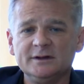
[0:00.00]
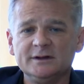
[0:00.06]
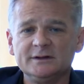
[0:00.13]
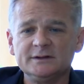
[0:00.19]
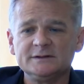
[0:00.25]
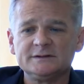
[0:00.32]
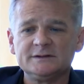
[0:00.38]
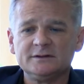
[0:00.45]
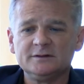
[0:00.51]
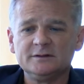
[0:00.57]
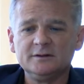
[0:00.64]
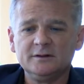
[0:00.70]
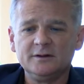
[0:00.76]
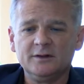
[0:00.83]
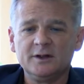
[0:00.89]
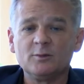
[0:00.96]
is
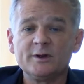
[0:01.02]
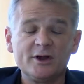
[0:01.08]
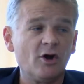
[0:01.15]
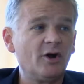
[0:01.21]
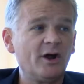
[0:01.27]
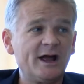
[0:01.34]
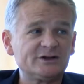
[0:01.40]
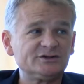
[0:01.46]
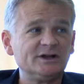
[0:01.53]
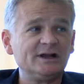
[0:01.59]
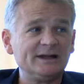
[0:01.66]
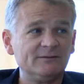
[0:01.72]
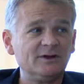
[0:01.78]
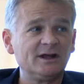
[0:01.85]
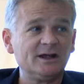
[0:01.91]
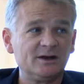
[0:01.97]
that we are actually
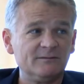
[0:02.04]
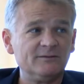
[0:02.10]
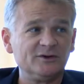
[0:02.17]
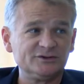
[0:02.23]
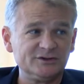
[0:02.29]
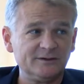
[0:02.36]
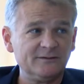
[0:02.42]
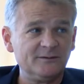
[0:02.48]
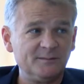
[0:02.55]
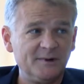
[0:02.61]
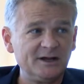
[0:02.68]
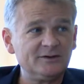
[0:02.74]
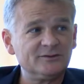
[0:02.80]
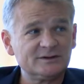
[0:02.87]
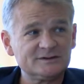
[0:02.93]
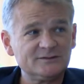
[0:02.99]
living in a version of the
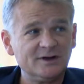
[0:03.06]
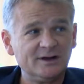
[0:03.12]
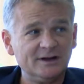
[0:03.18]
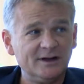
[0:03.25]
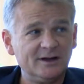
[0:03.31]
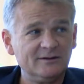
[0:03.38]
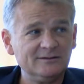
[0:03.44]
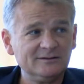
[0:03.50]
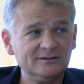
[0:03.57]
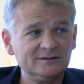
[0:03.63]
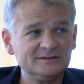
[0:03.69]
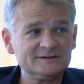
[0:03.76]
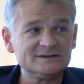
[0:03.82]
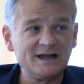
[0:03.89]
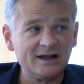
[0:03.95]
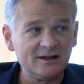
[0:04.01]
matrix right now
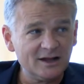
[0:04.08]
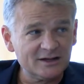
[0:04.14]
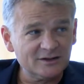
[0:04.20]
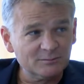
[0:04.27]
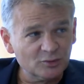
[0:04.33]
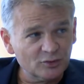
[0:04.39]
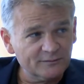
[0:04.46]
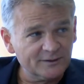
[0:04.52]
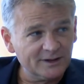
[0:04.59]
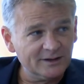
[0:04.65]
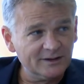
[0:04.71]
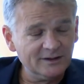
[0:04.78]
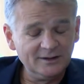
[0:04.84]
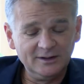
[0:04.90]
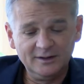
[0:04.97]
it's not like the movie